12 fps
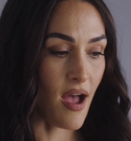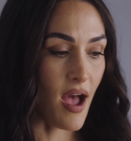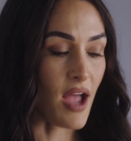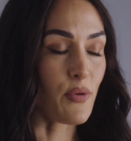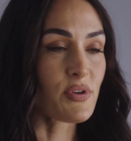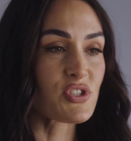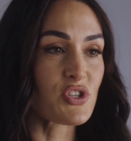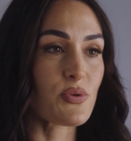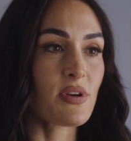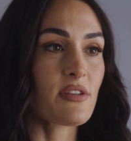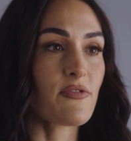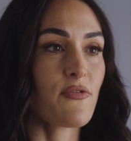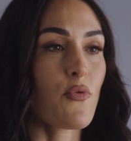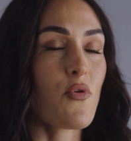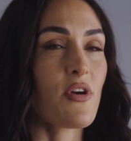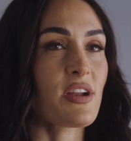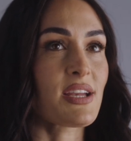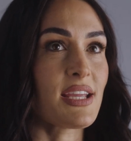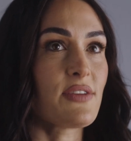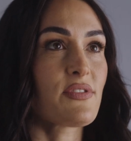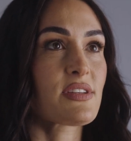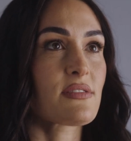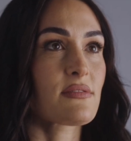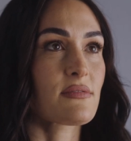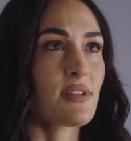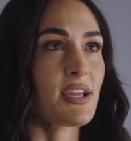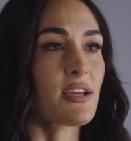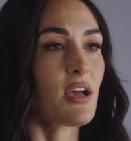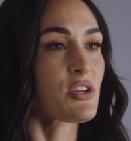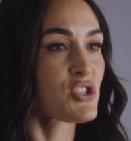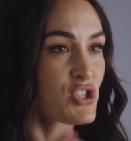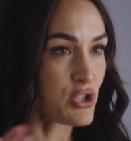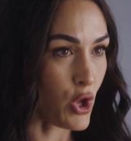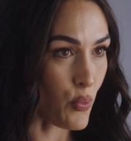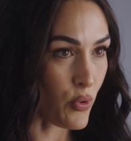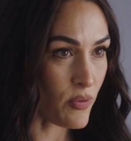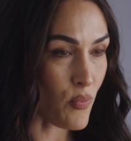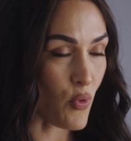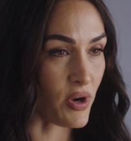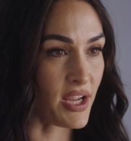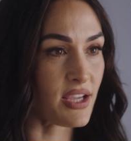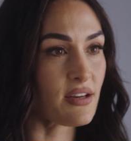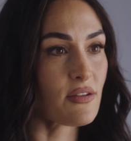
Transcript: I would do it for an even like a slower morning